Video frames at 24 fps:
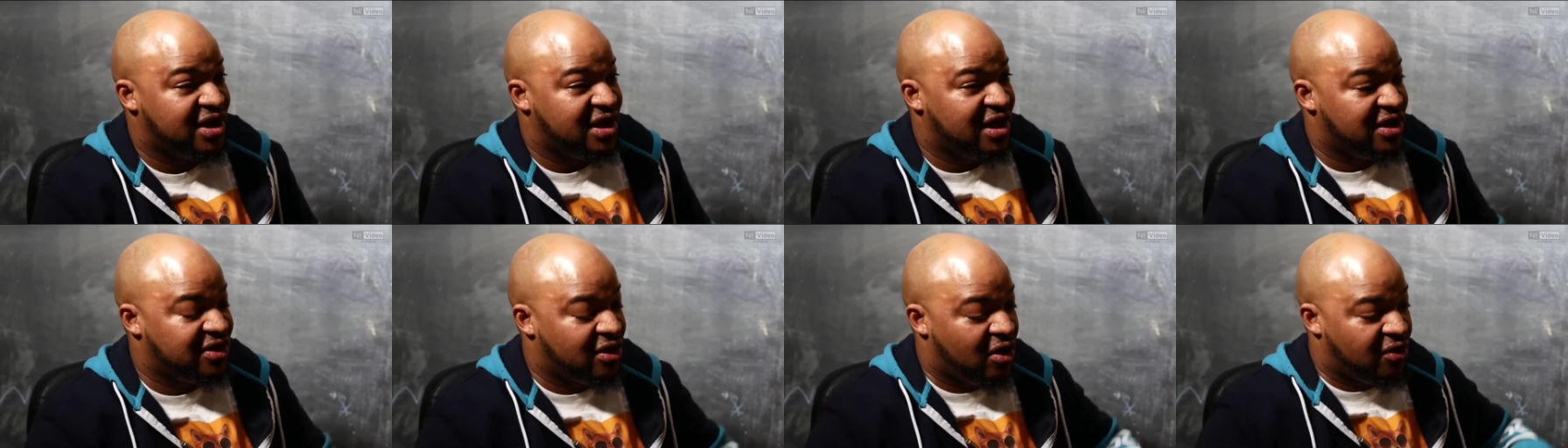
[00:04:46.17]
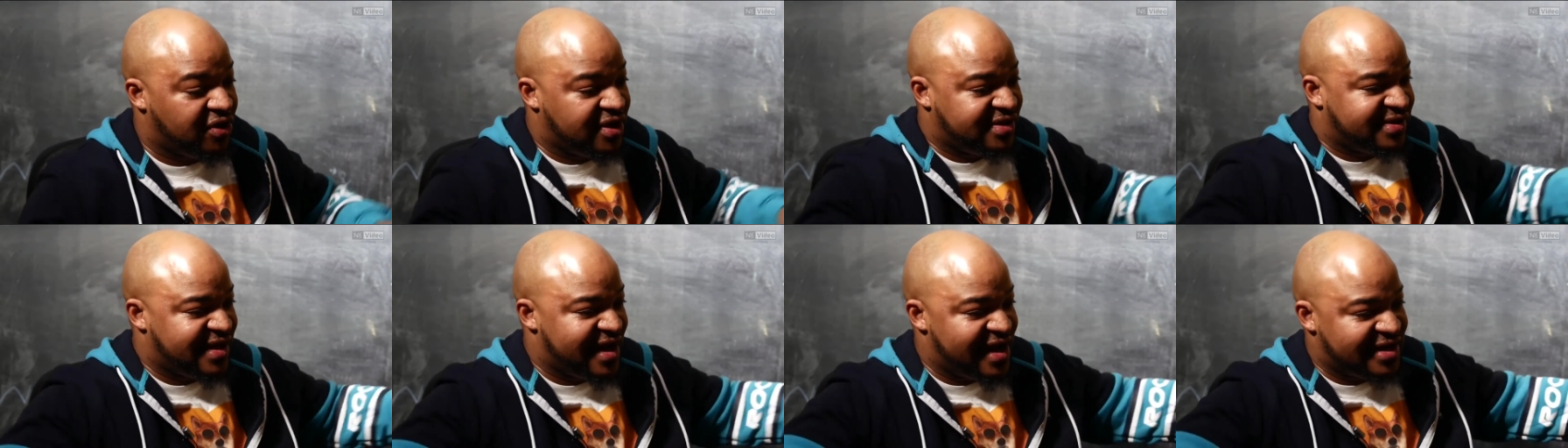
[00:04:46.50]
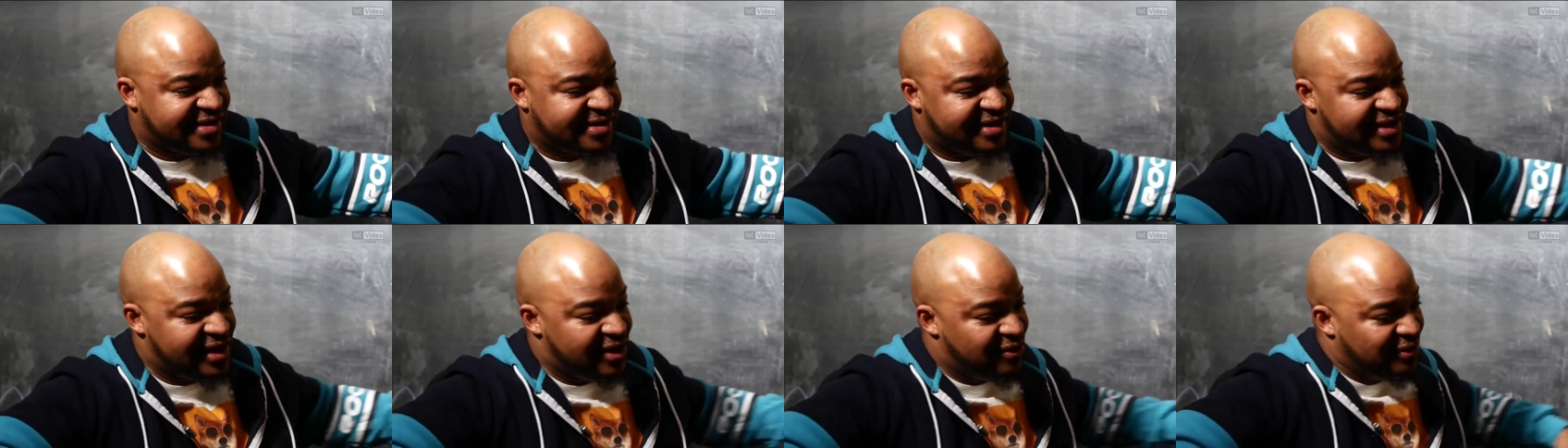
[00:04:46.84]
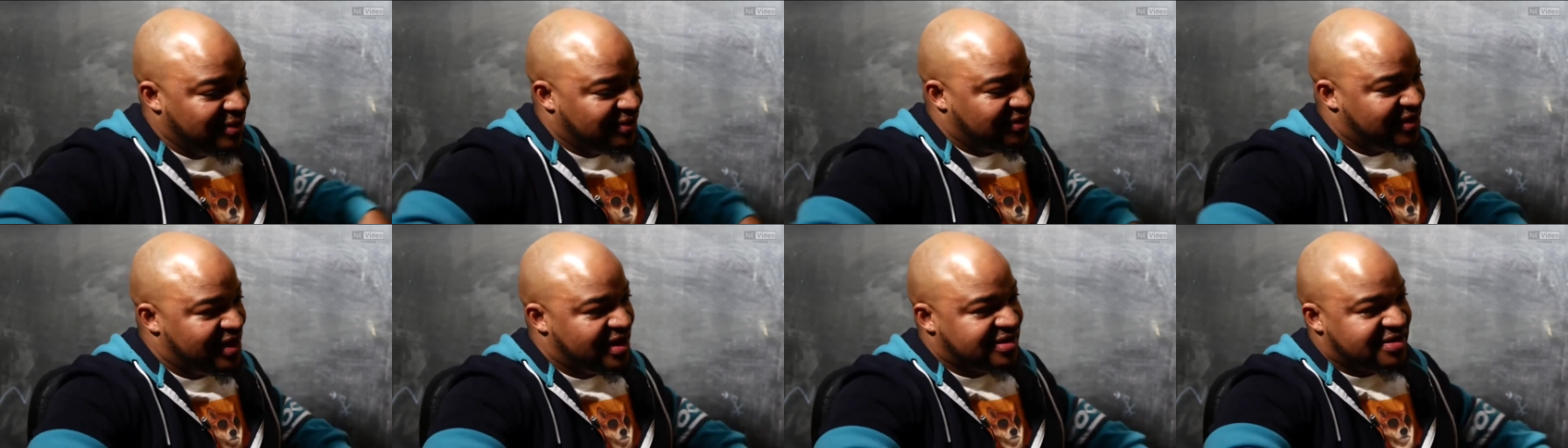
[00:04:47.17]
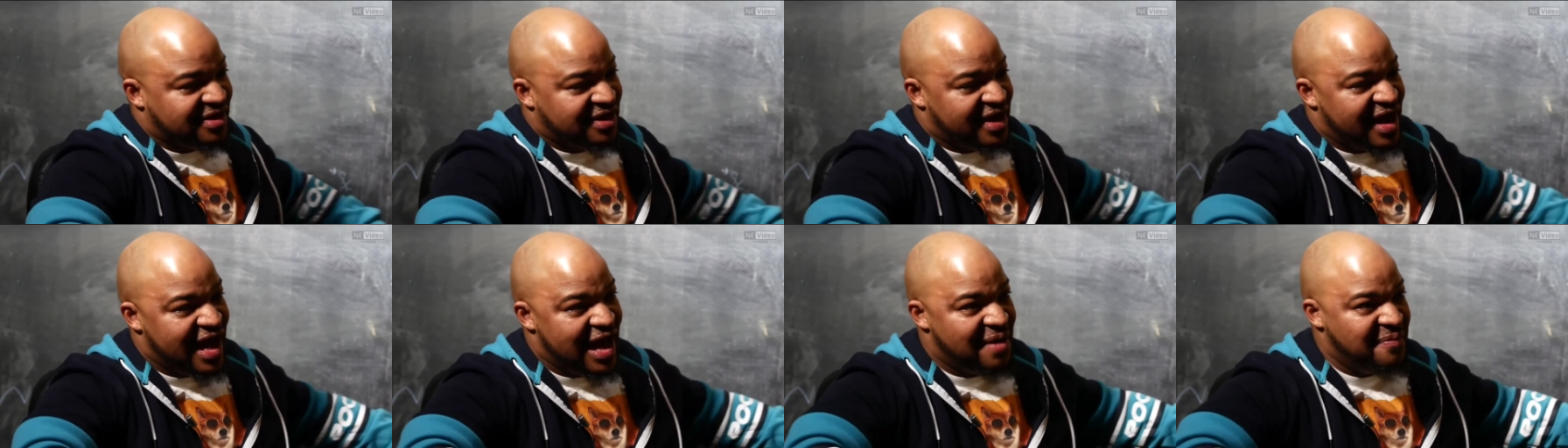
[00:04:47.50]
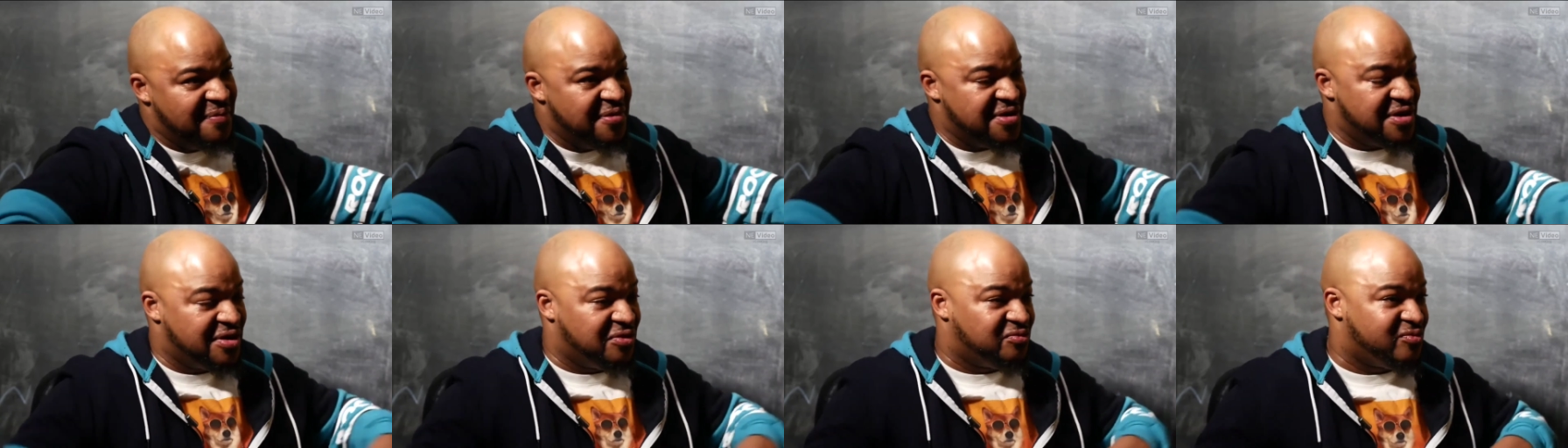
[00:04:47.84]
And all these ancillary things that are
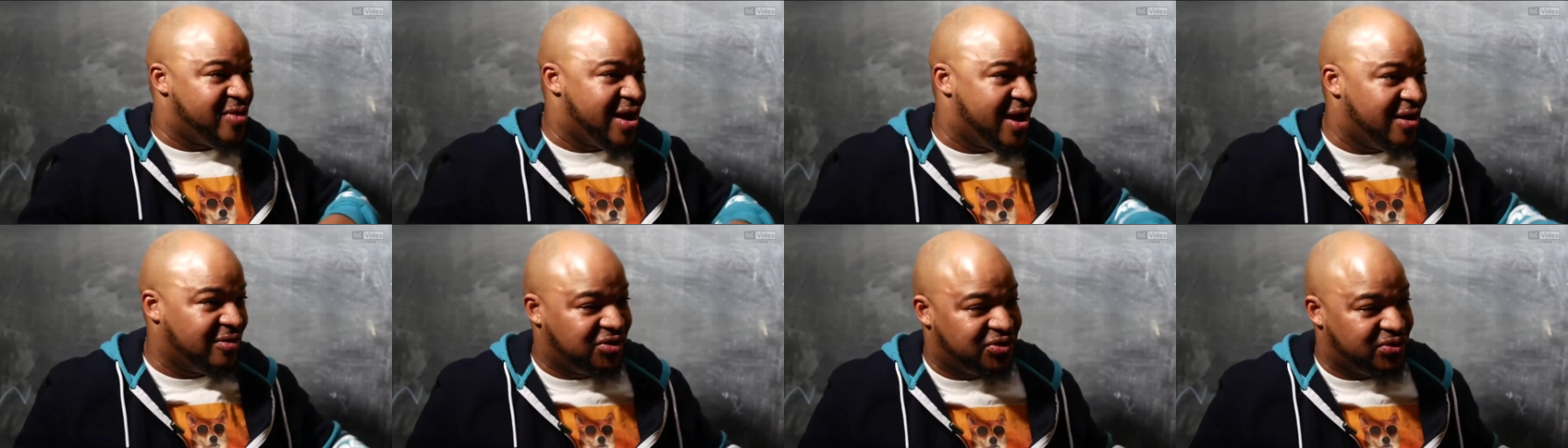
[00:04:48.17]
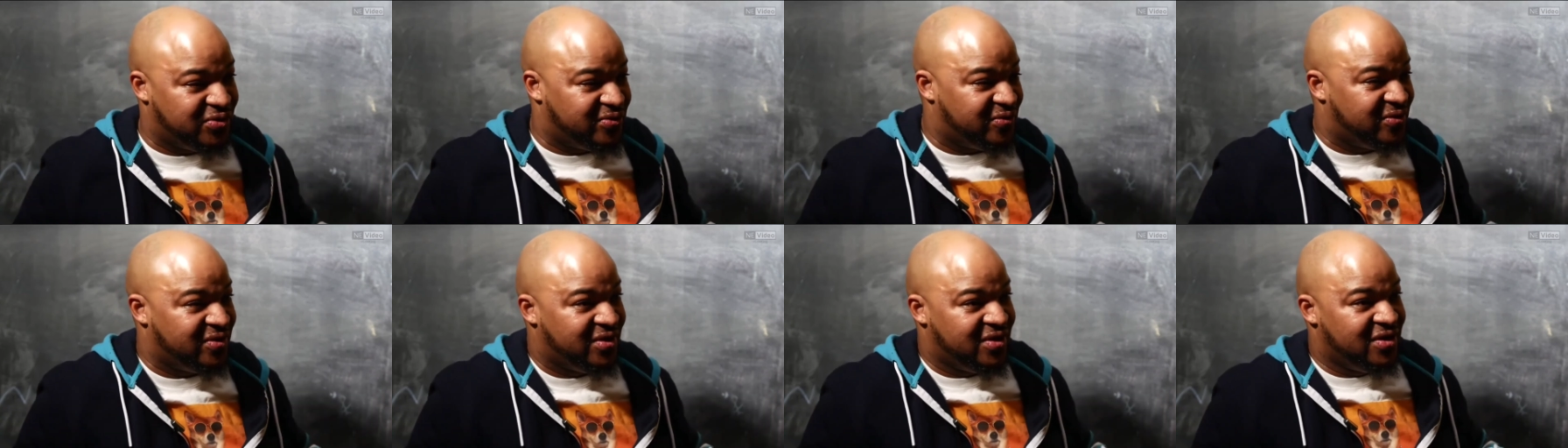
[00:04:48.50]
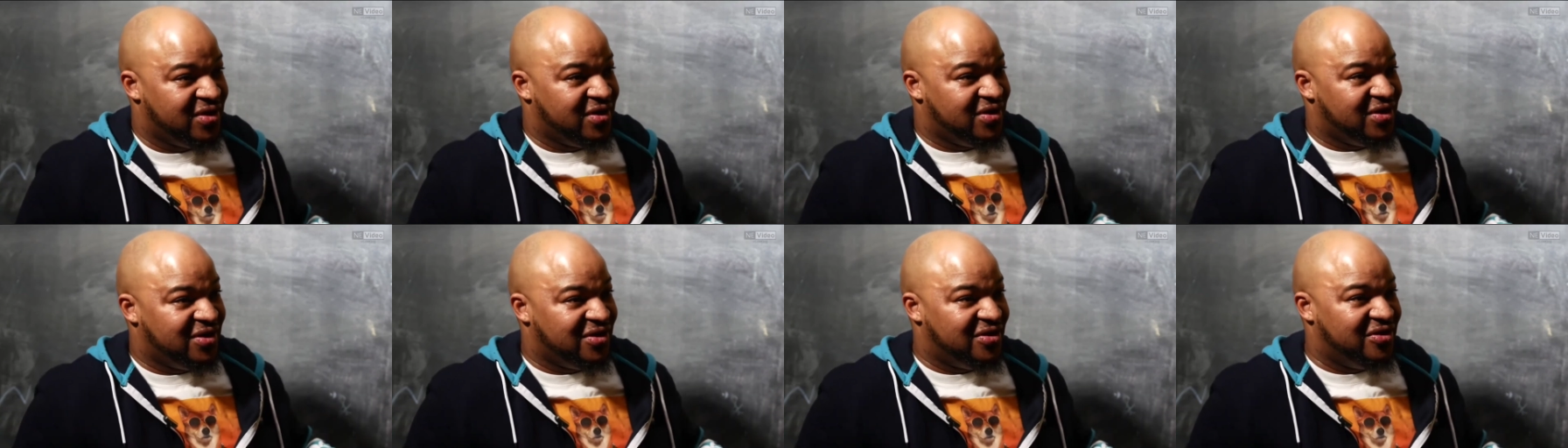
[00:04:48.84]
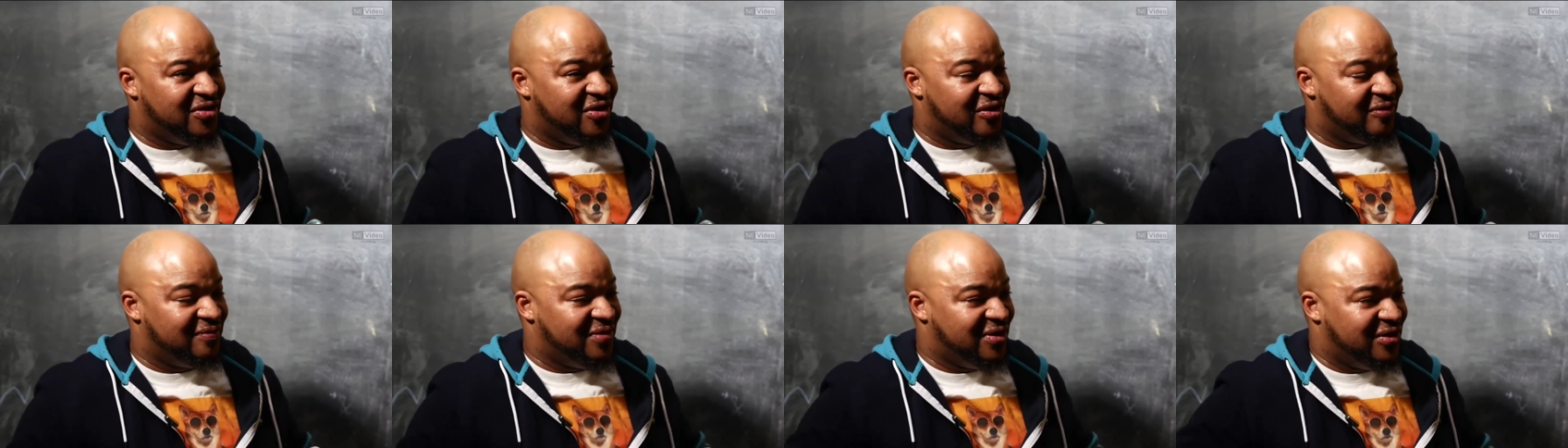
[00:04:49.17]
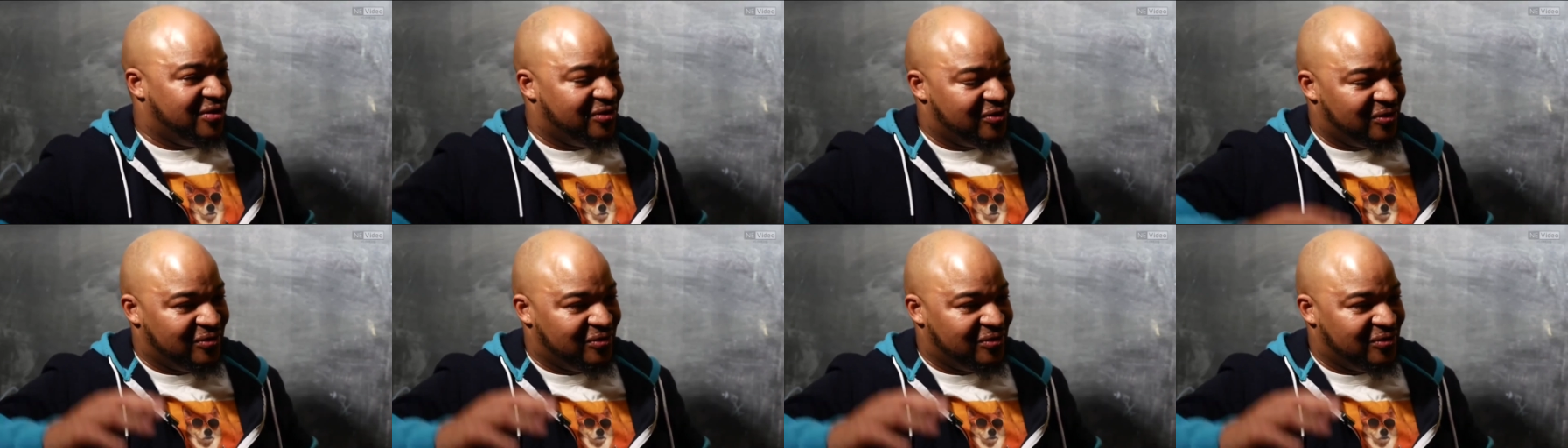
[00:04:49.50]
happening around you, you know what I mean?